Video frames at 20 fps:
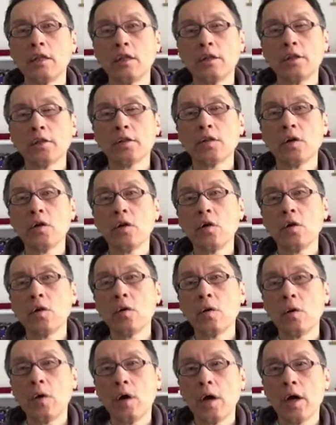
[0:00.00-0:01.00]

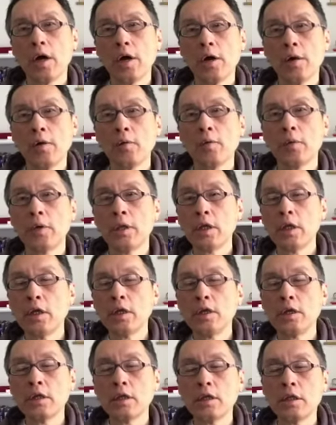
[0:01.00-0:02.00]
So, with the
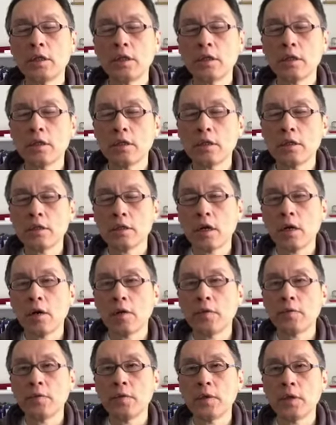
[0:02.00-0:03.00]
incidents
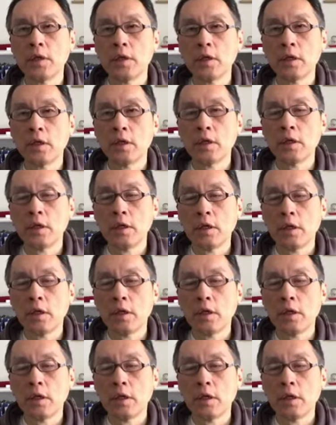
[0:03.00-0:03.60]
of the